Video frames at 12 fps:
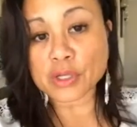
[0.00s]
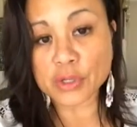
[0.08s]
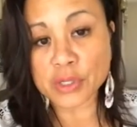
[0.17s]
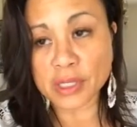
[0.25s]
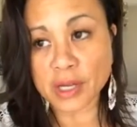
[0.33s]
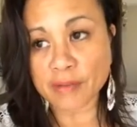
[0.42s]

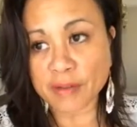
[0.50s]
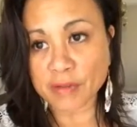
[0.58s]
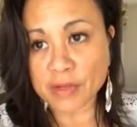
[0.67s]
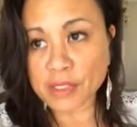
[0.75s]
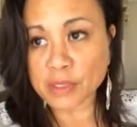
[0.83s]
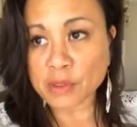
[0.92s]
yourself
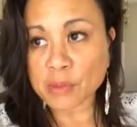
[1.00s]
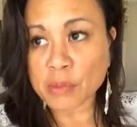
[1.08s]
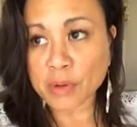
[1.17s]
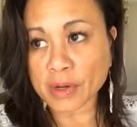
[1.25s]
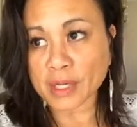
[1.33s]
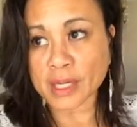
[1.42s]
every single
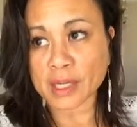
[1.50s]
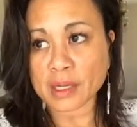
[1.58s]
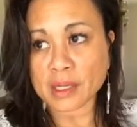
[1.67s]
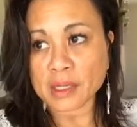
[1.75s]
morning